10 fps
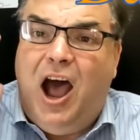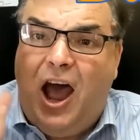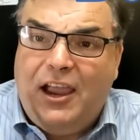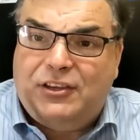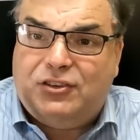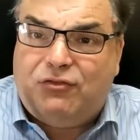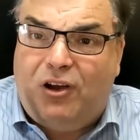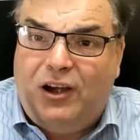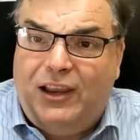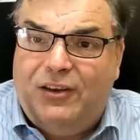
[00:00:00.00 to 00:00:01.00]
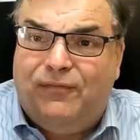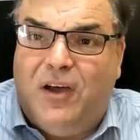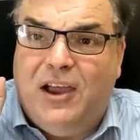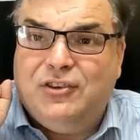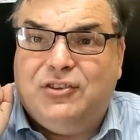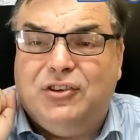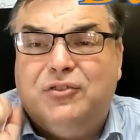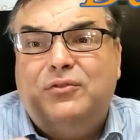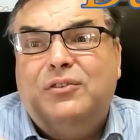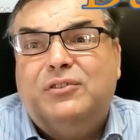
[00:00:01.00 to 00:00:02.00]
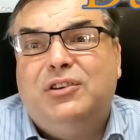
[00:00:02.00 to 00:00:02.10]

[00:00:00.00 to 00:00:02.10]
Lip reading: I strongly advise you